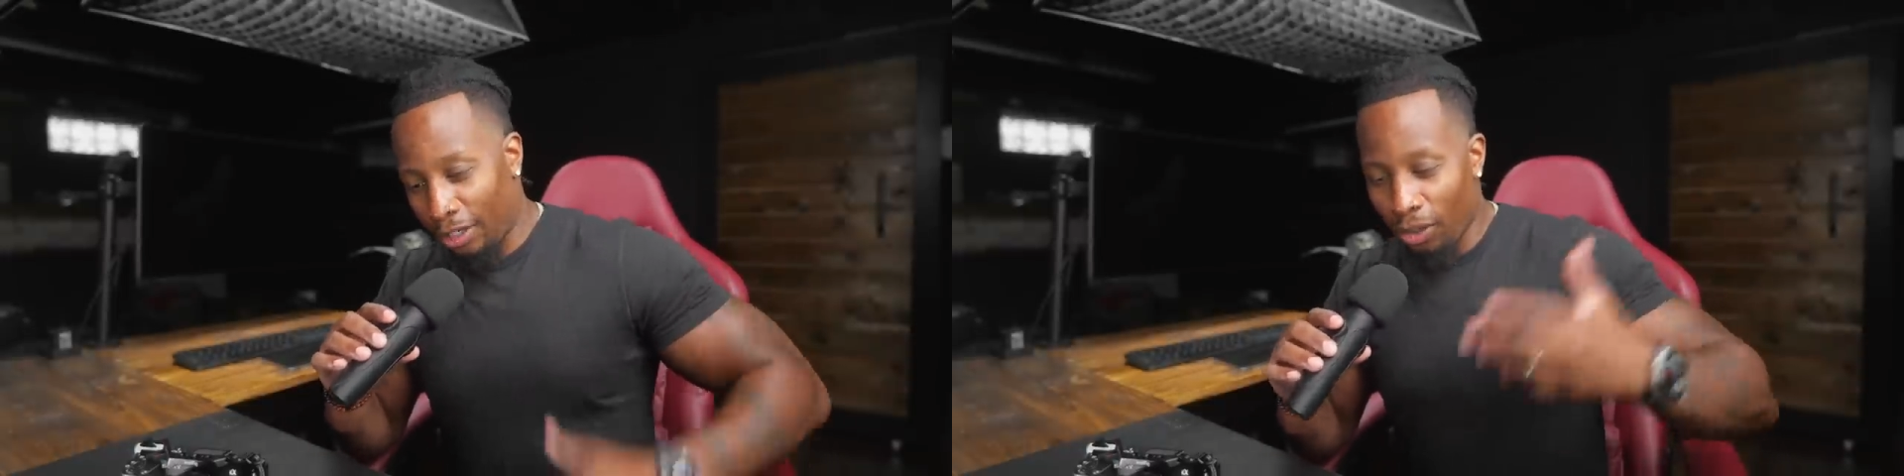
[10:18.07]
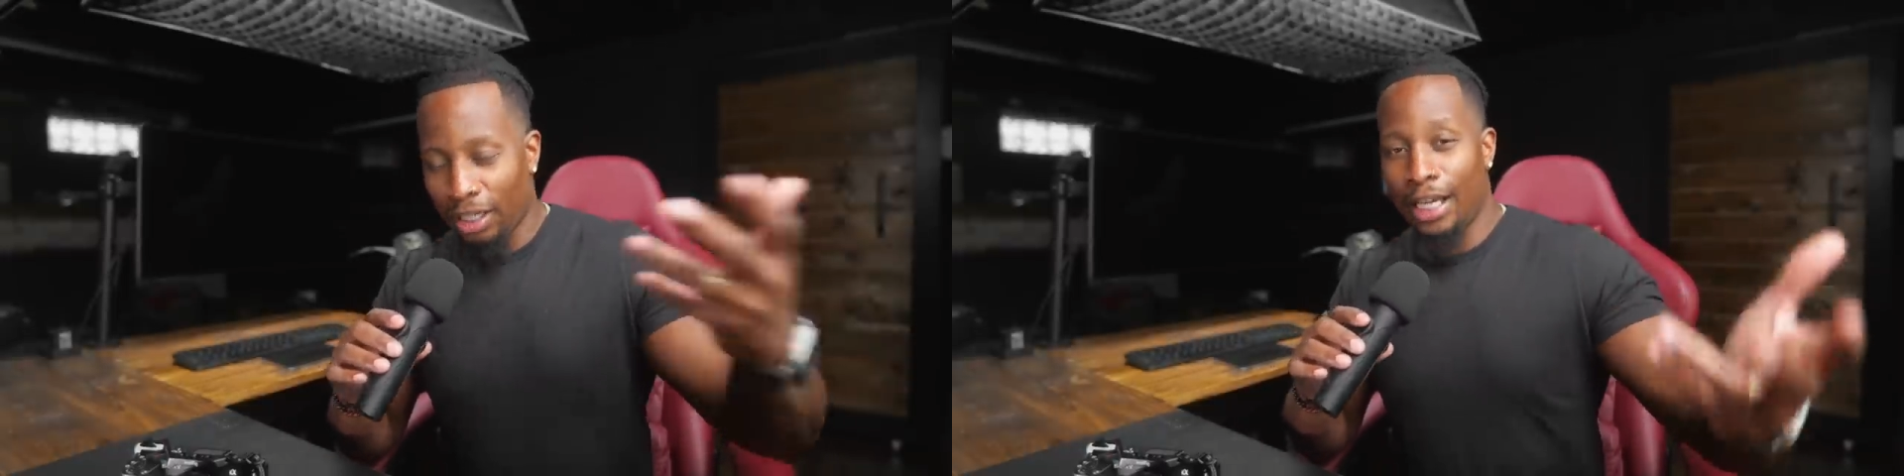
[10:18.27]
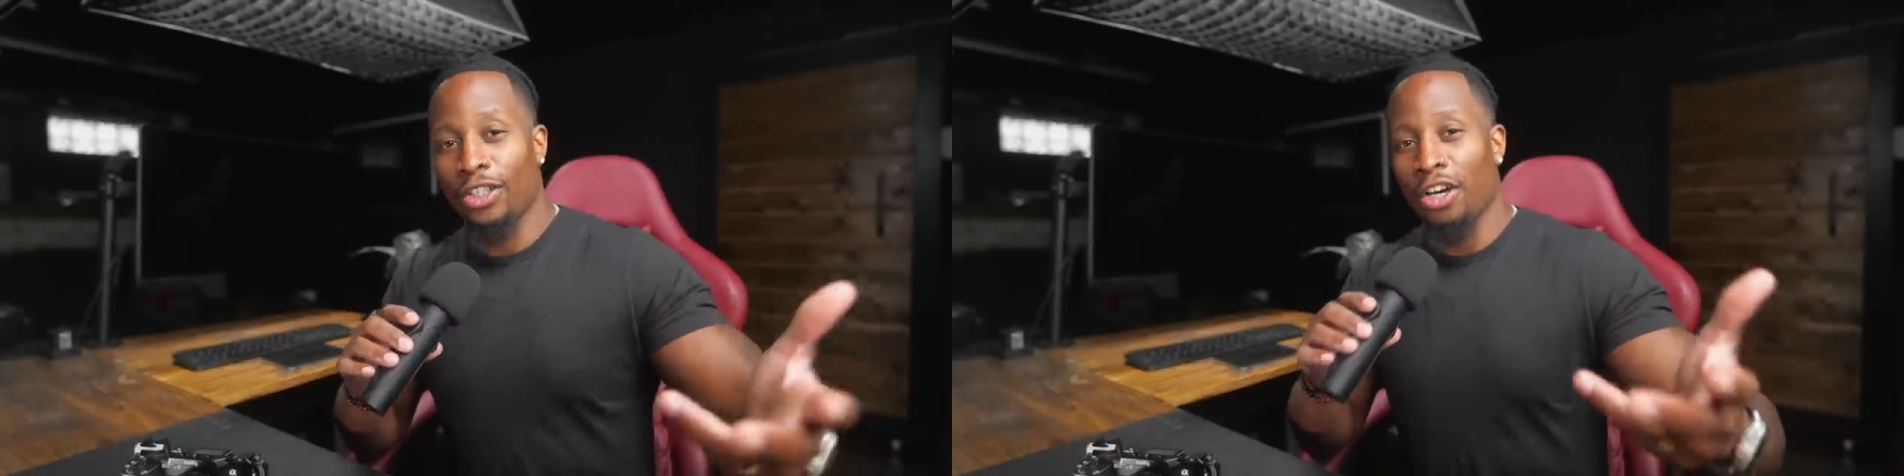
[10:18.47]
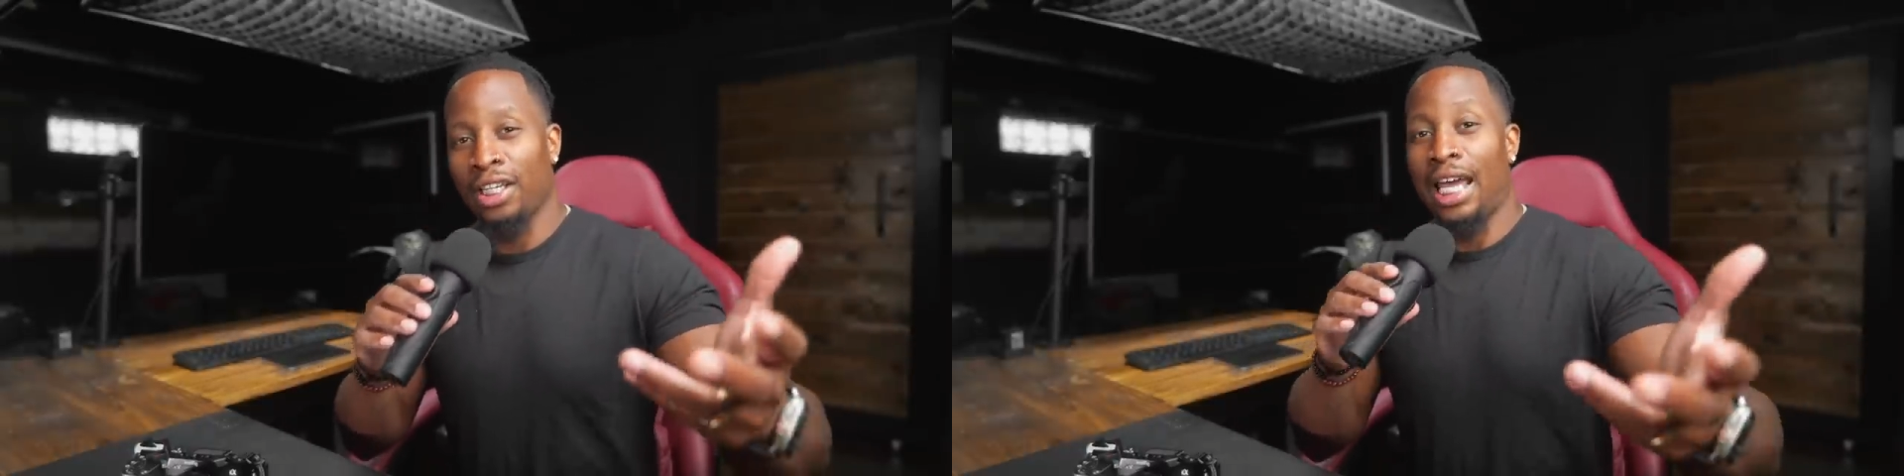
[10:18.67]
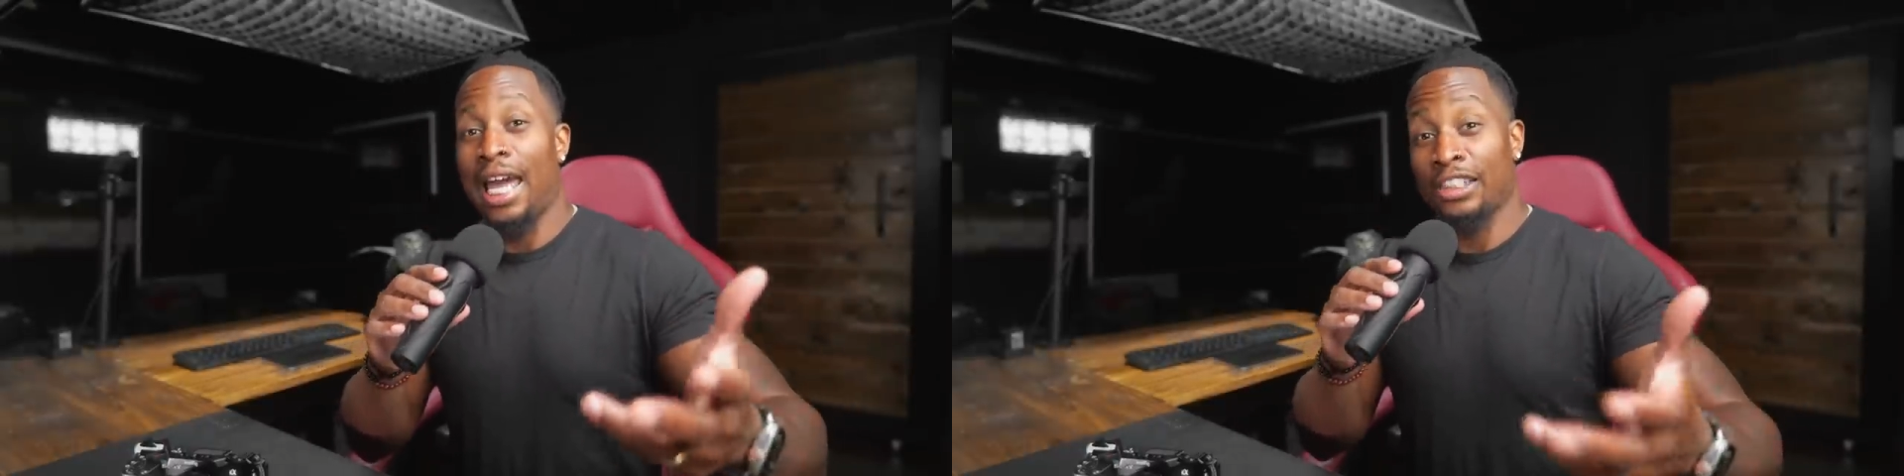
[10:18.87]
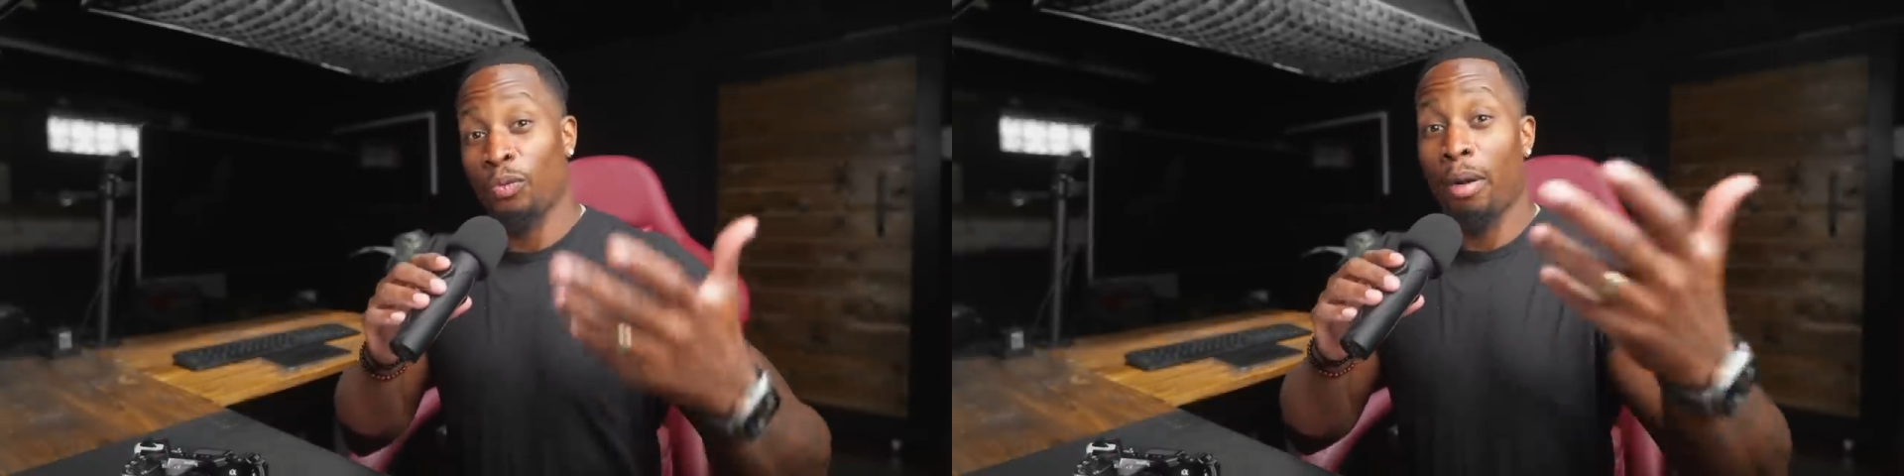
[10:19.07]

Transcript: I know a lot of y'all gonna ask